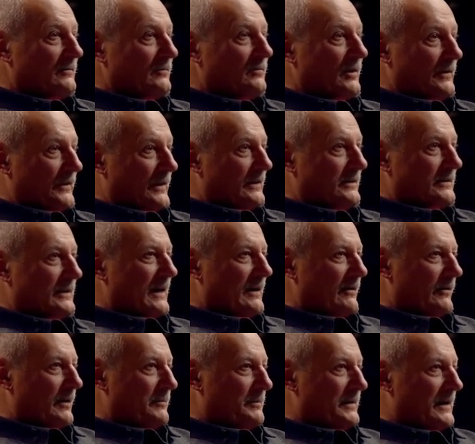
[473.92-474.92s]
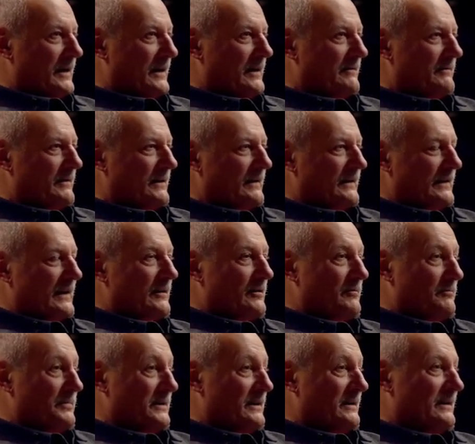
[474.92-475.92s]
what they're, how they're behaving, and that
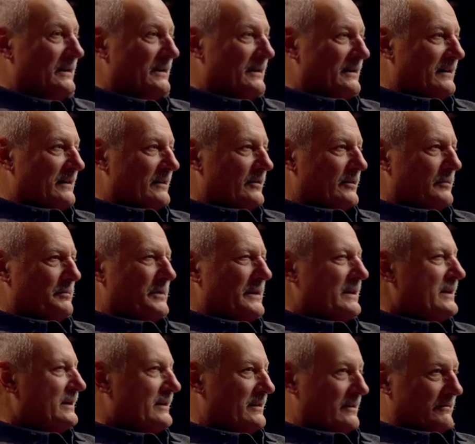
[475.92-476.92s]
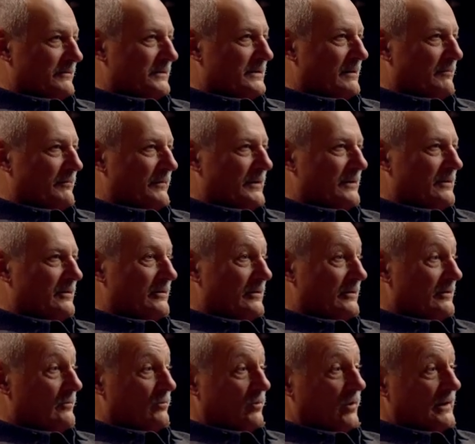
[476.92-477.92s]
can be the beginning of something. You know,
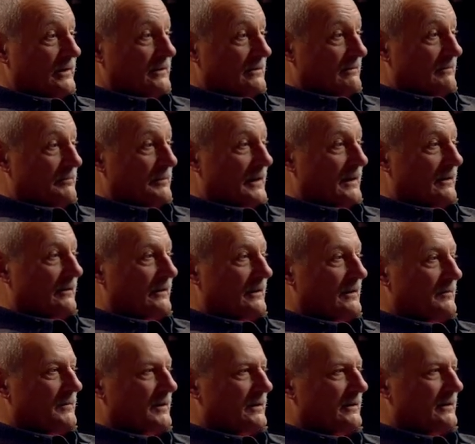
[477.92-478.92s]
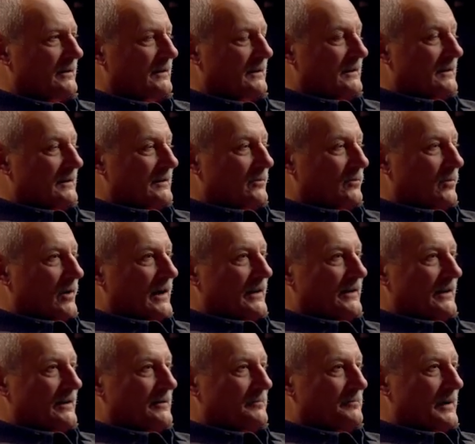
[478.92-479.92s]
you wonder about them and why
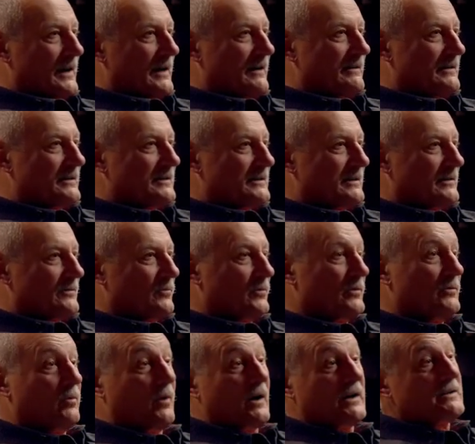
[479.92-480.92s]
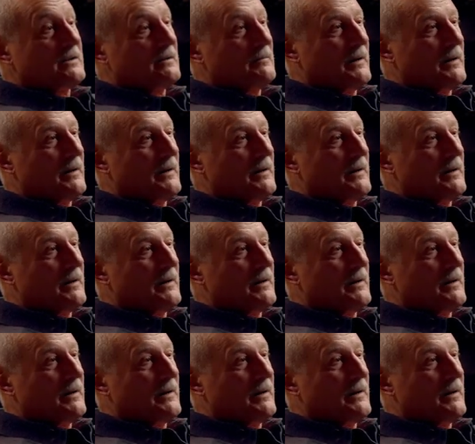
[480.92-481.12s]
they're embarrassed, and we wonder